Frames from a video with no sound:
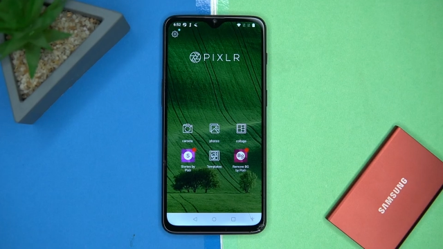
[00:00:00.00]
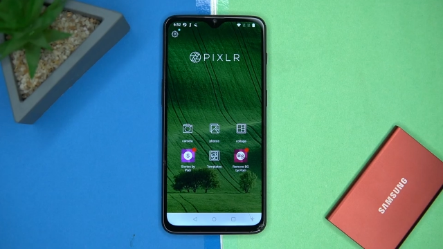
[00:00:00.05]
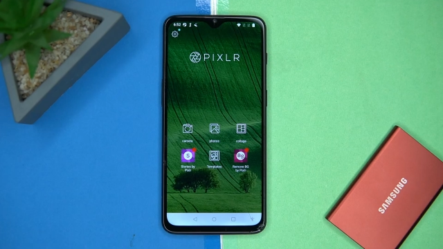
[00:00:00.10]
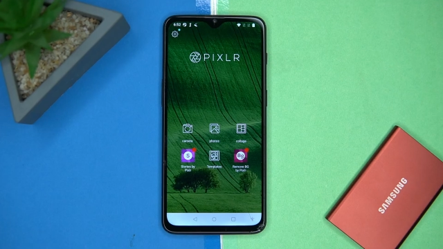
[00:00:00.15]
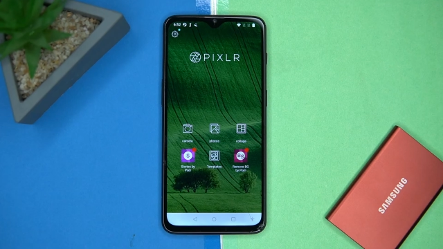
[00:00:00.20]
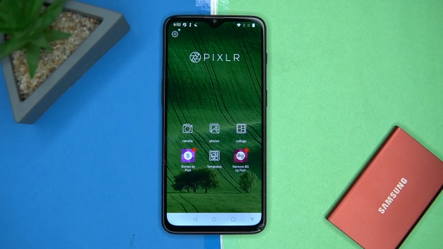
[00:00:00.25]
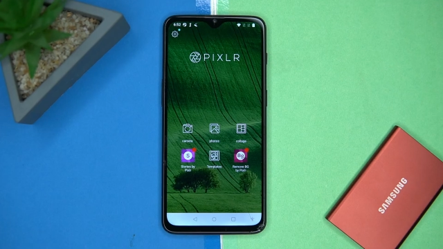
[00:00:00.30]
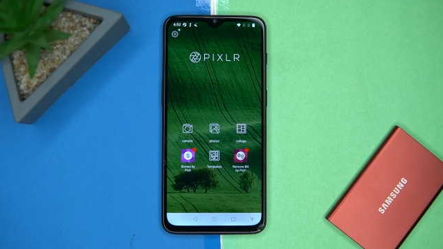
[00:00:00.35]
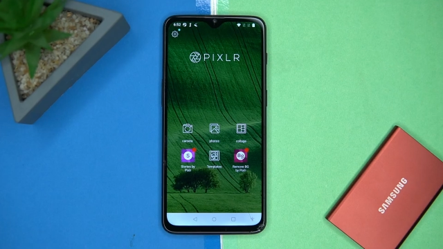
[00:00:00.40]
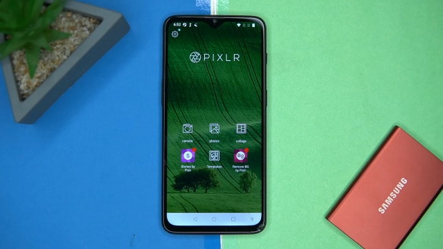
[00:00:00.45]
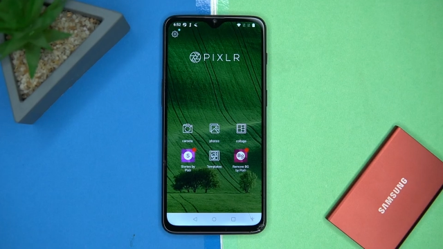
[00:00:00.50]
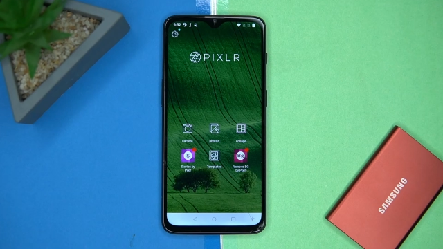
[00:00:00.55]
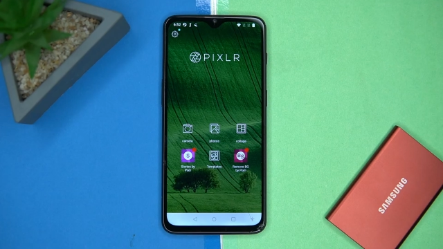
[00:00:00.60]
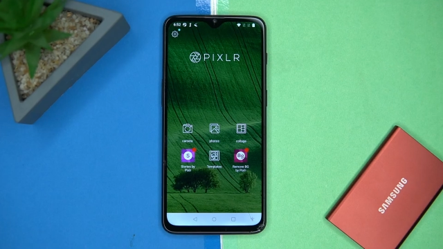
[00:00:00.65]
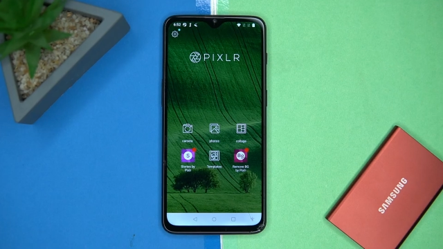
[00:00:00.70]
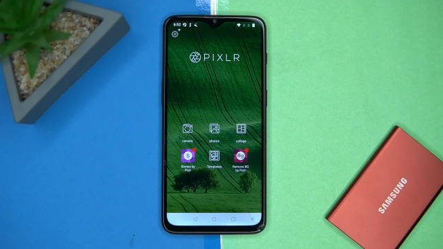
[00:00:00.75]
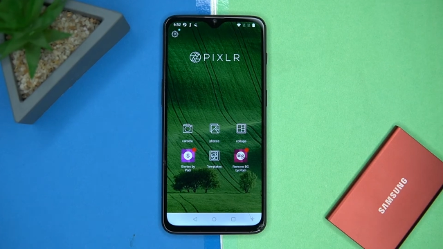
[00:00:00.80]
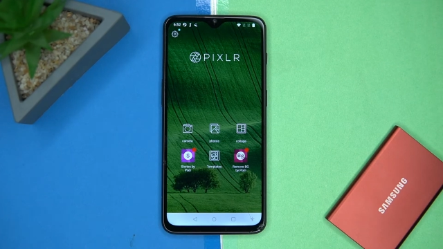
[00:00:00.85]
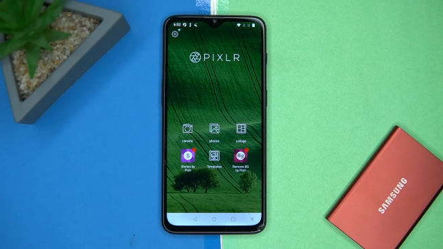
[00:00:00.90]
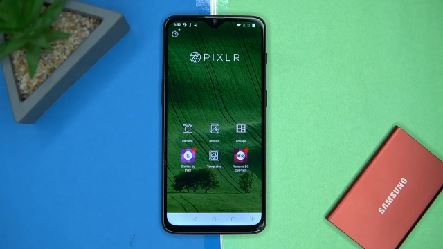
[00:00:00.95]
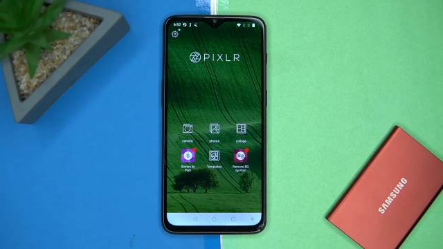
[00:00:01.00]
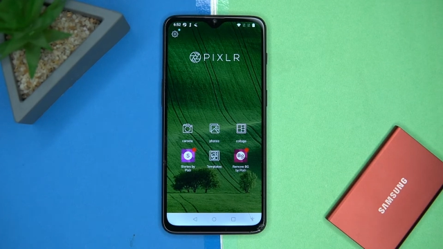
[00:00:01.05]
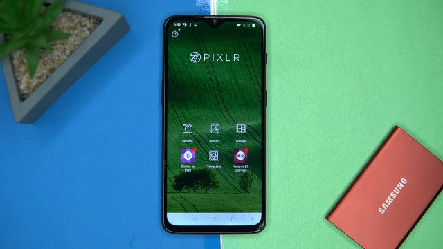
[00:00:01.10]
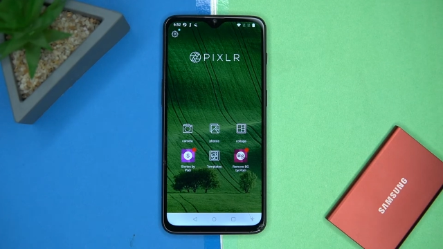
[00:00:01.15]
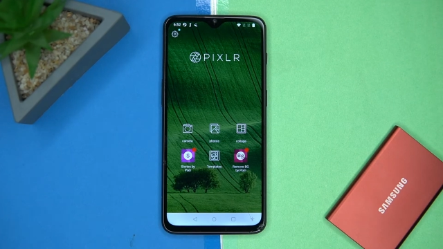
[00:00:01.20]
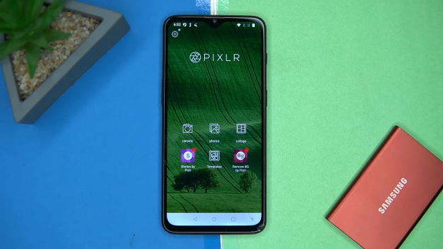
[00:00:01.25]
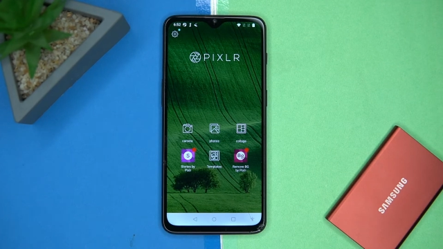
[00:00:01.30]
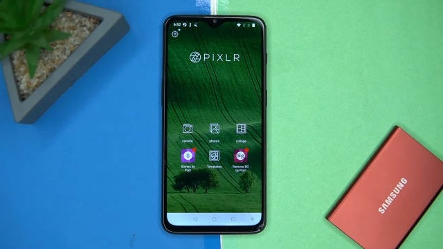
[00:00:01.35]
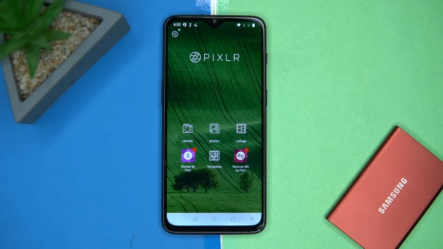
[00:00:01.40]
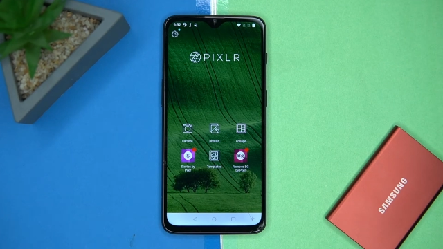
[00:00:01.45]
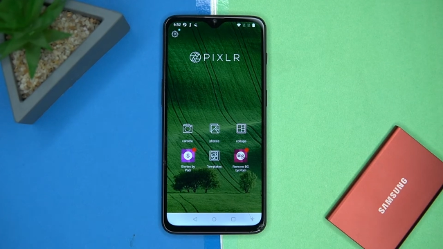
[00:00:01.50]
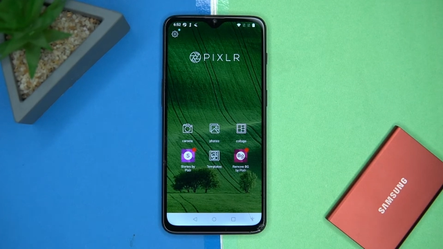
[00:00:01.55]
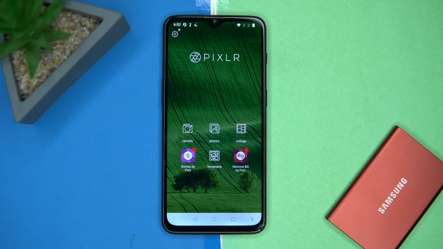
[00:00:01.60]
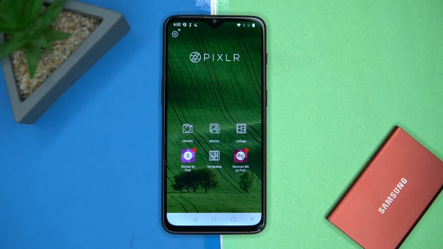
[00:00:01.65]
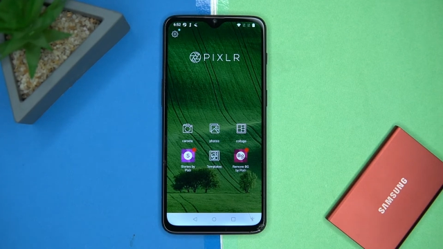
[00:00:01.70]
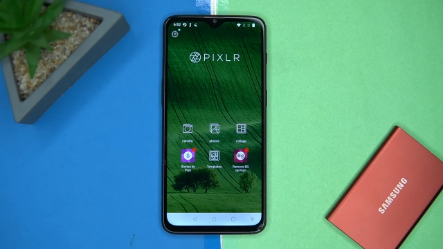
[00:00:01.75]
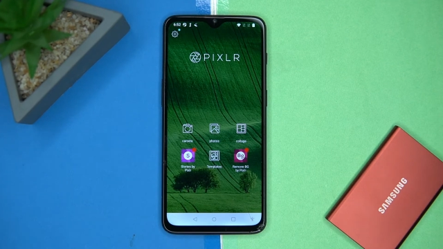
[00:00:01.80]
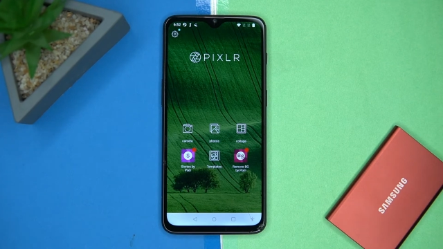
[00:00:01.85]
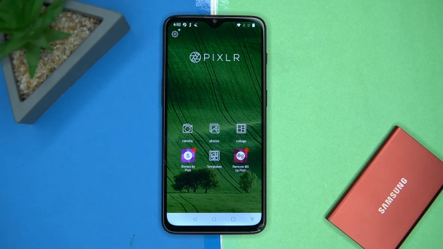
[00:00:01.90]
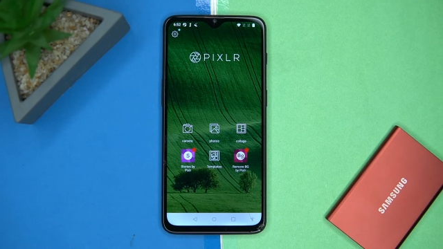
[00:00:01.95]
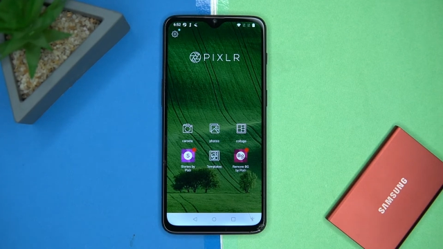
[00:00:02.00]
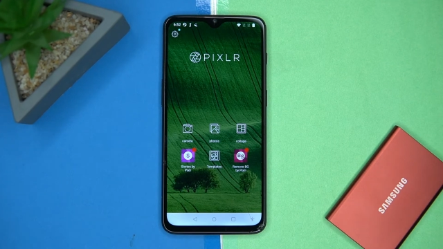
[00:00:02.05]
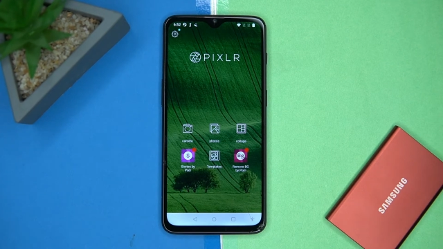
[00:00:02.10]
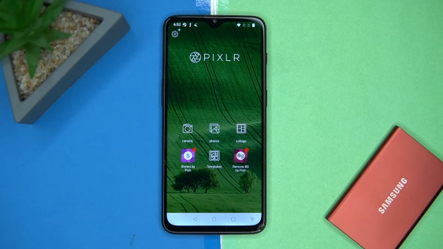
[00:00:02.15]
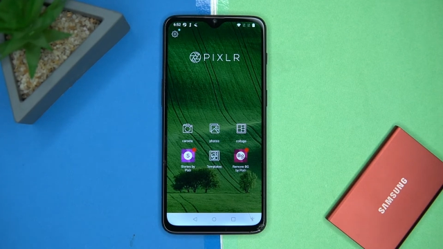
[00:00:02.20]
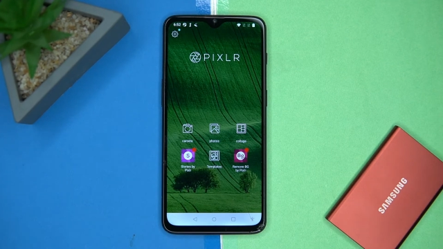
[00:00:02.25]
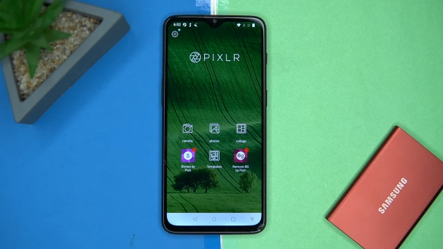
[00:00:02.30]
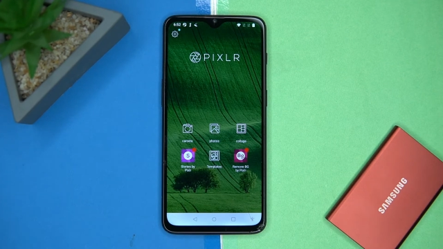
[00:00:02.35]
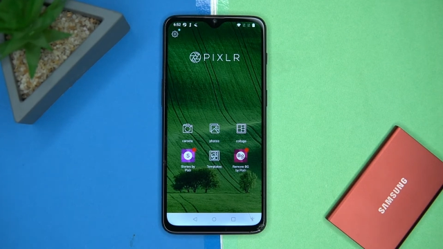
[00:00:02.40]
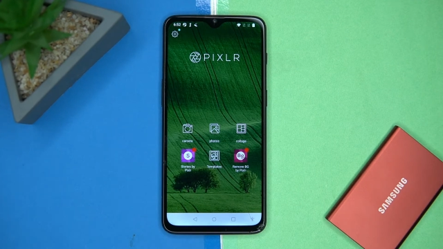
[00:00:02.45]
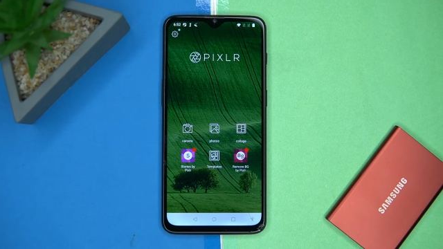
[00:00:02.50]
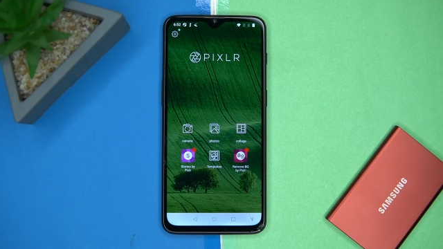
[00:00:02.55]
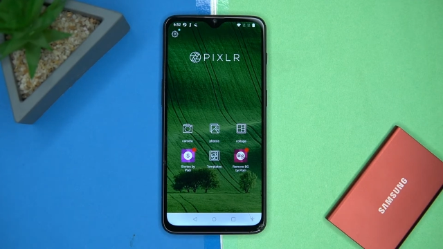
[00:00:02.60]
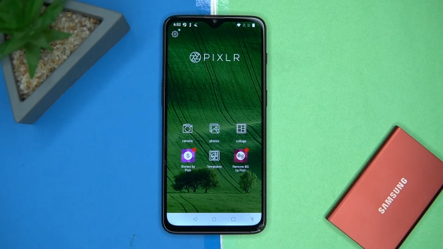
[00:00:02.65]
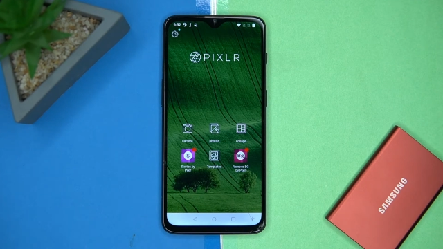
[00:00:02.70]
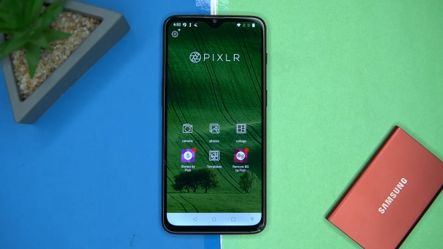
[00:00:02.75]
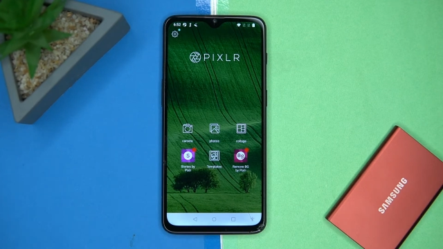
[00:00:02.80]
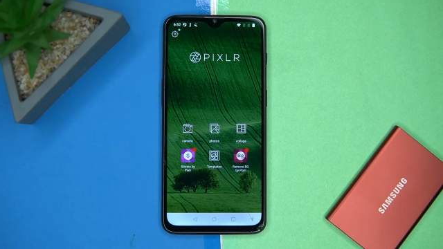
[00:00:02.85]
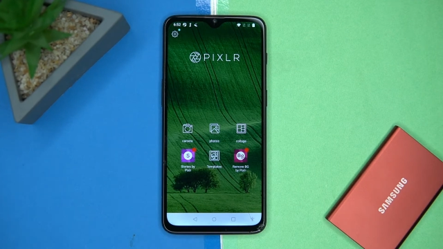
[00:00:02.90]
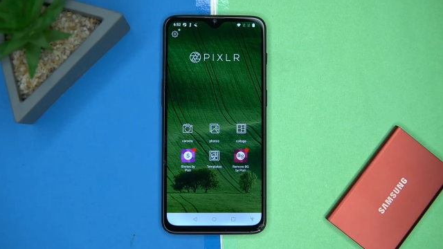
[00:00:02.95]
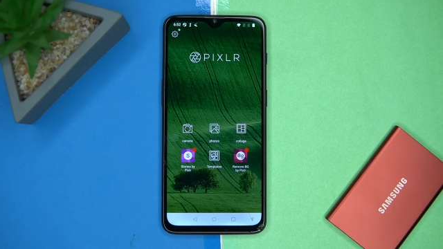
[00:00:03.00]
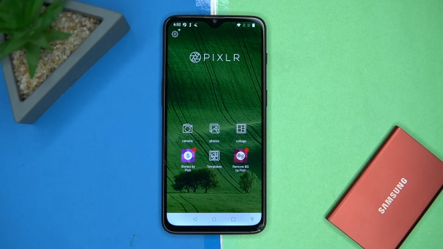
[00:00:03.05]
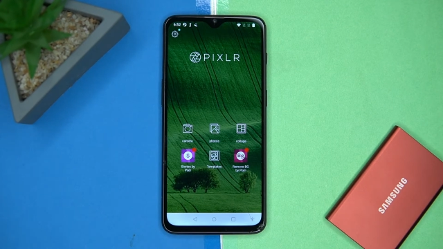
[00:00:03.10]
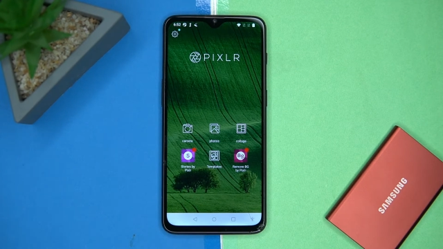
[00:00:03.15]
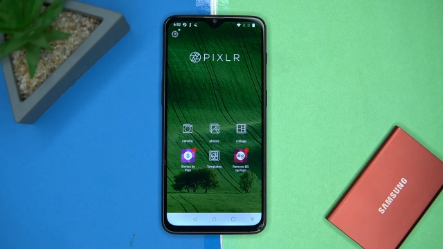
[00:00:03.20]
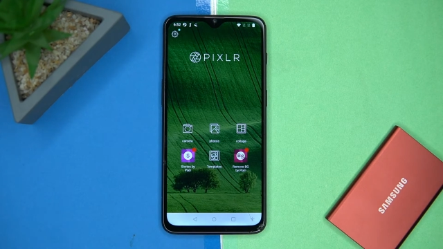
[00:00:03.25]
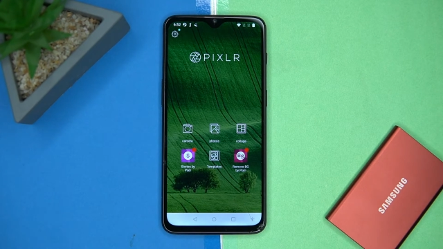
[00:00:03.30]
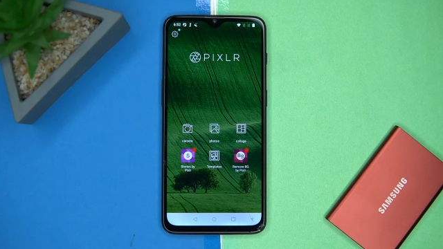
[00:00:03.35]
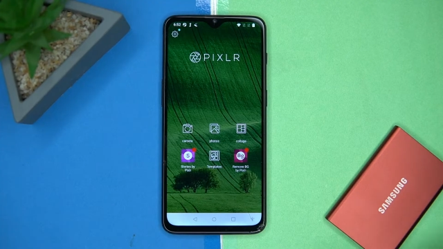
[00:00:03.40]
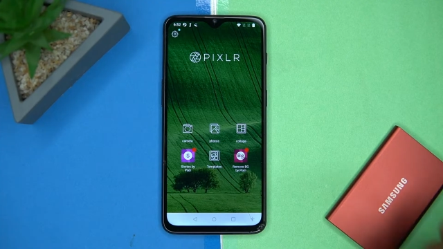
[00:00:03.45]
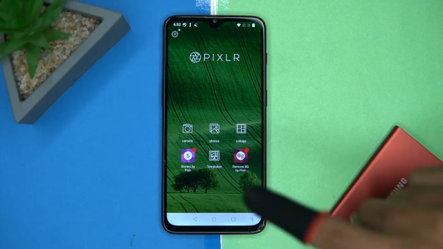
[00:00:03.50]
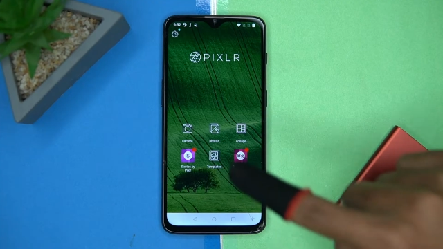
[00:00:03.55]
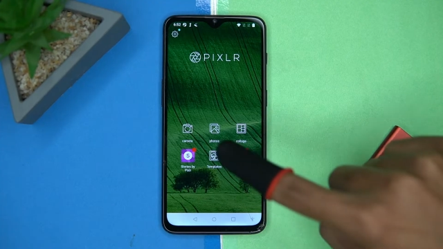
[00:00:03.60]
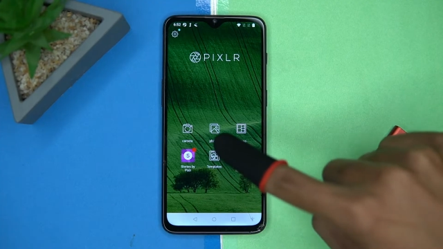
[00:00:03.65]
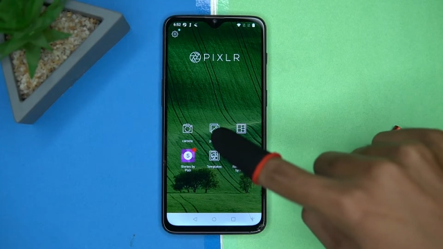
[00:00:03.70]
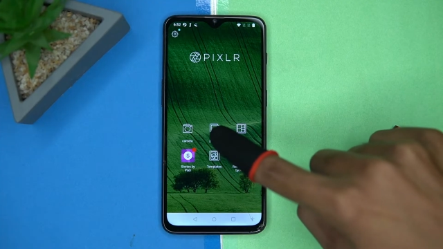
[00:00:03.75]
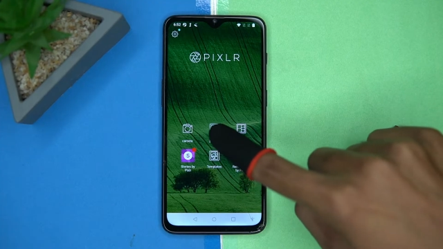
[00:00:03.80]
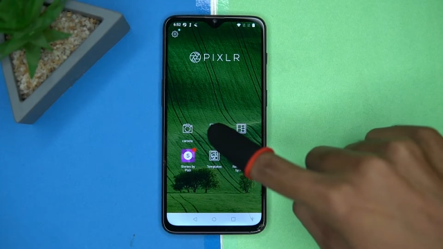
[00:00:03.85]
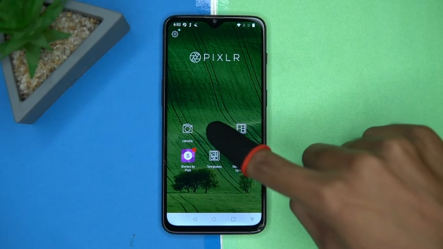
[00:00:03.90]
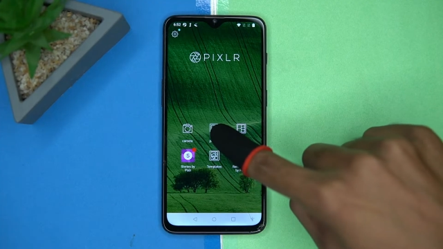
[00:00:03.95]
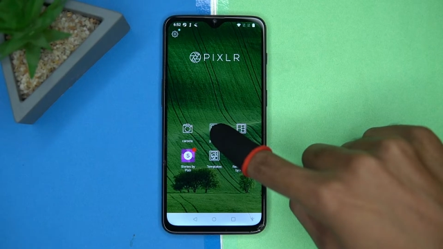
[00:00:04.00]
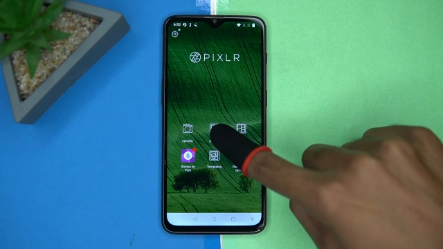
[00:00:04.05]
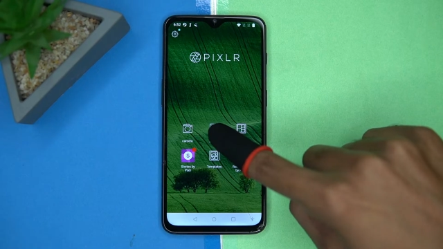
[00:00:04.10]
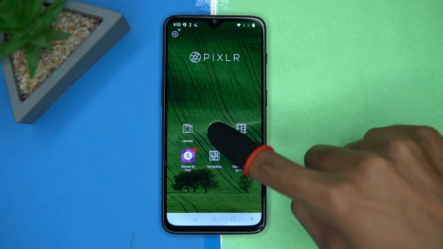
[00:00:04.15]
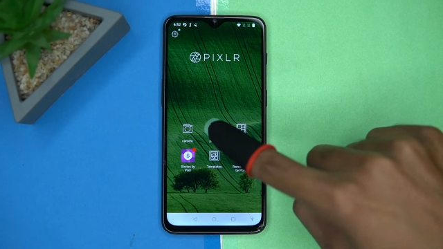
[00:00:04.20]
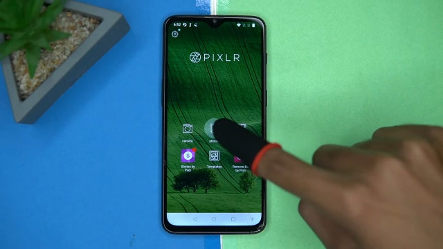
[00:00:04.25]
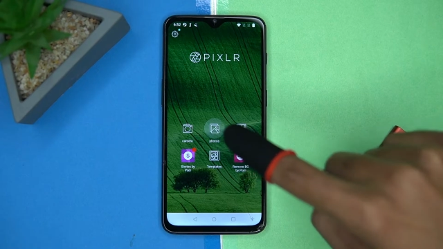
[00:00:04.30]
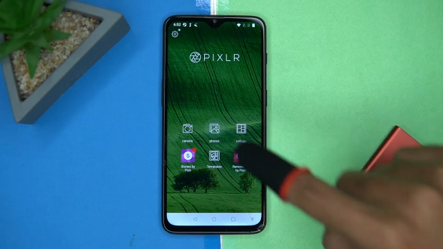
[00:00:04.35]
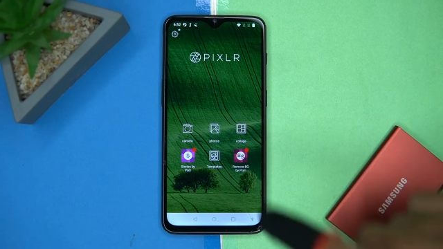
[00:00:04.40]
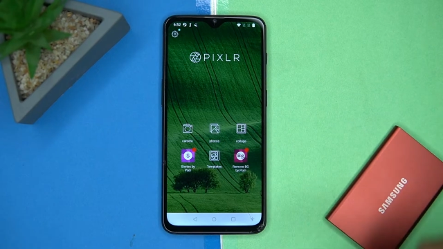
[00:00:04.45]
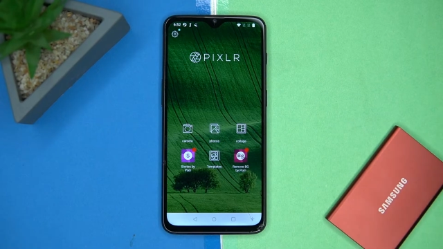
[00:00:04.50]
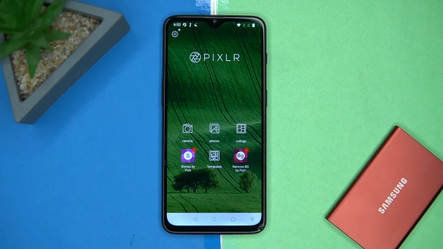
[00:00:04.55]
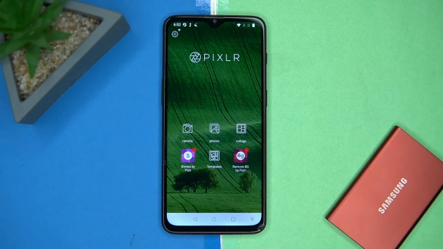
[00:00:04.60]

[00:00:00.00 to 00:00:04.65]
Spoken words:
Nobody's mouth can be seen.